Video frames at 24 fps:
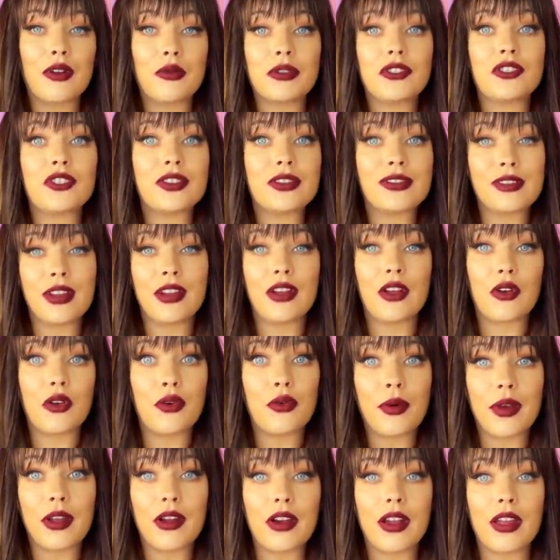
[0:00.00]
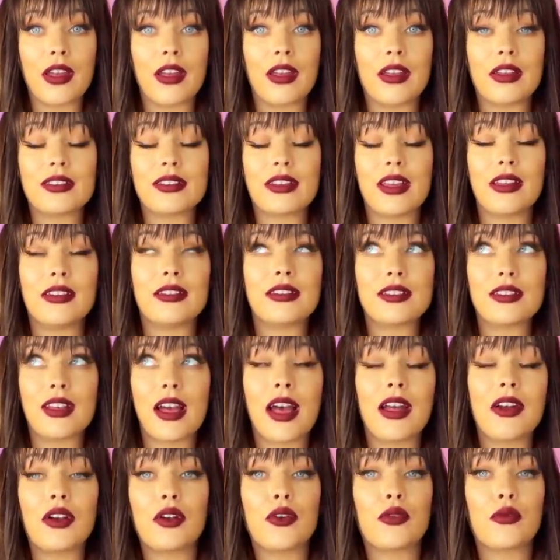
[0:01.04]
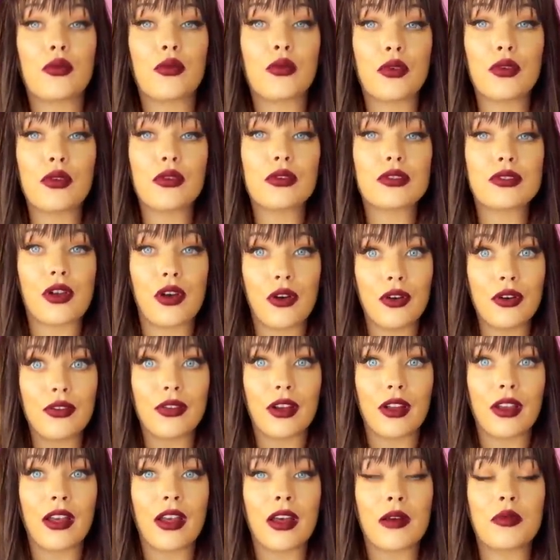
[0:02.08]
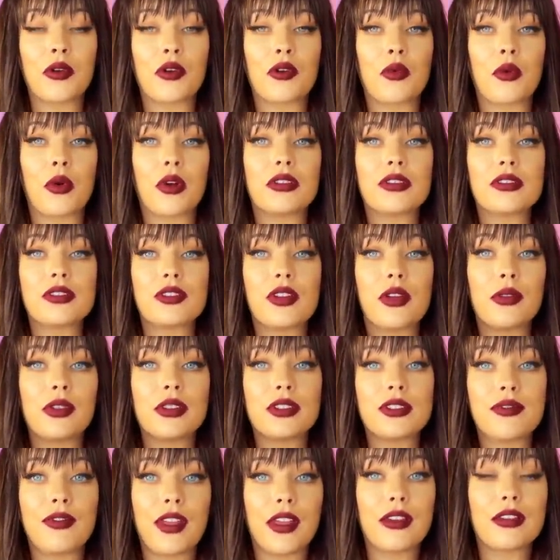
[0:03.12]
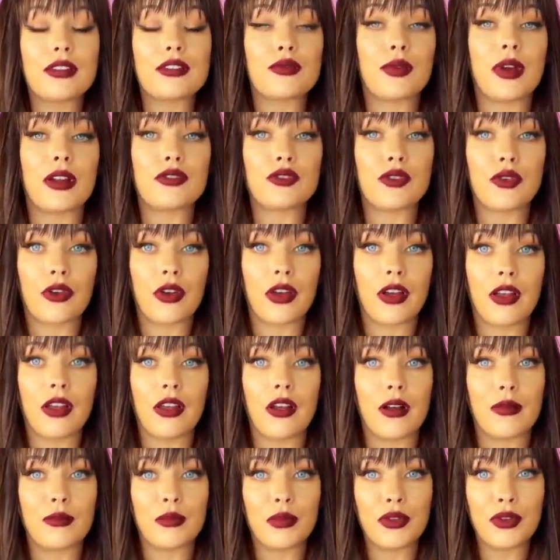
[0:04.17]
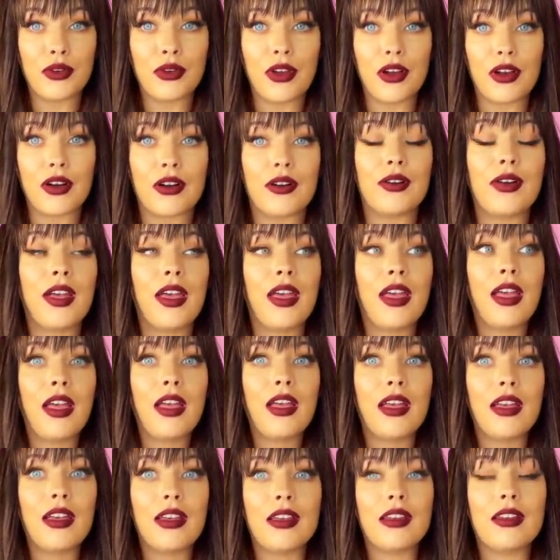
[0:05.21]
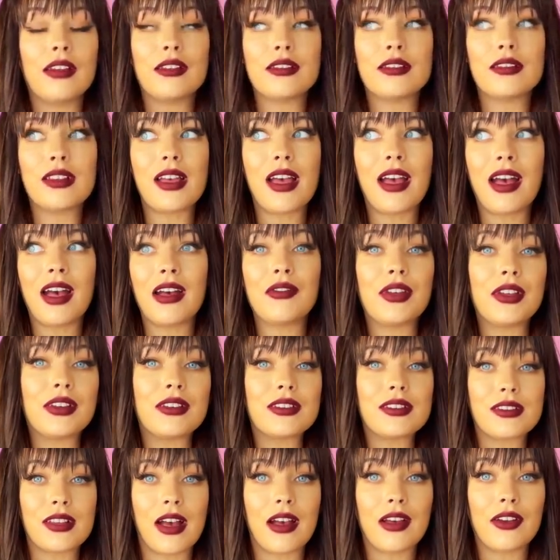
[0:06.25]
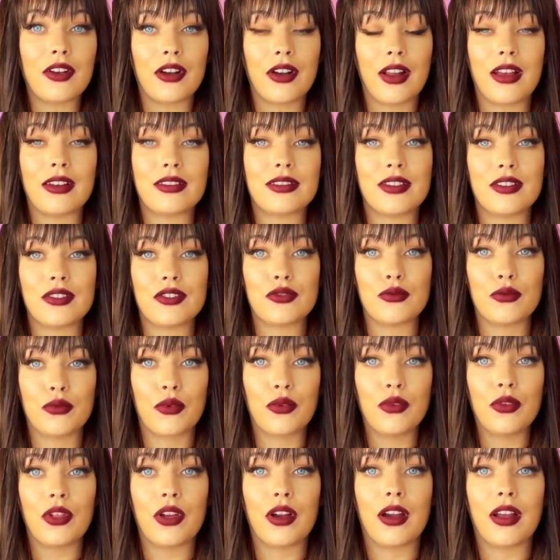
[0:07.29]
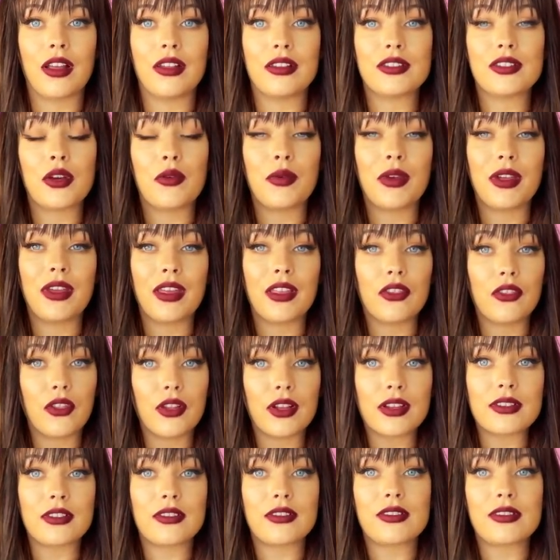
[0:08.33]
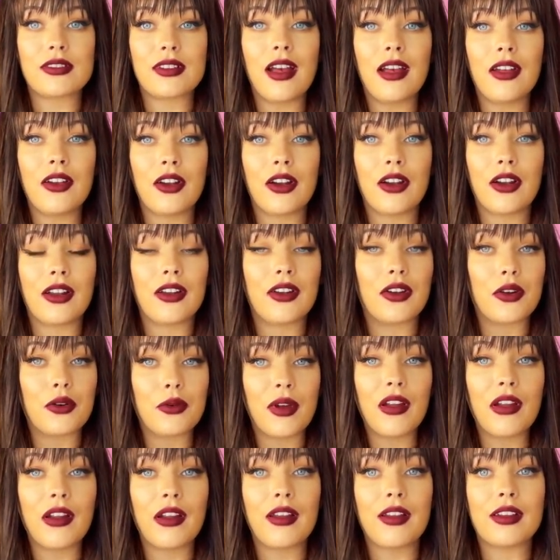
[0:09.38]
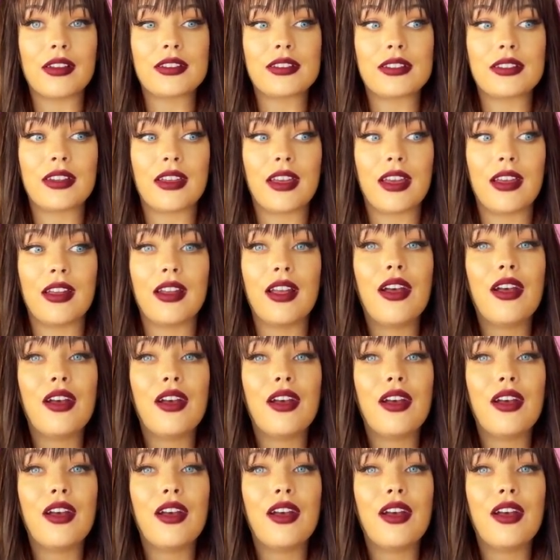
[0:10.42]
which is in Aquarius, and Saturn rules over Capricorn. So this Venus retrograde on Pluto is having Saturn as its ruler. And so we can look to Saturn in Aquarius to get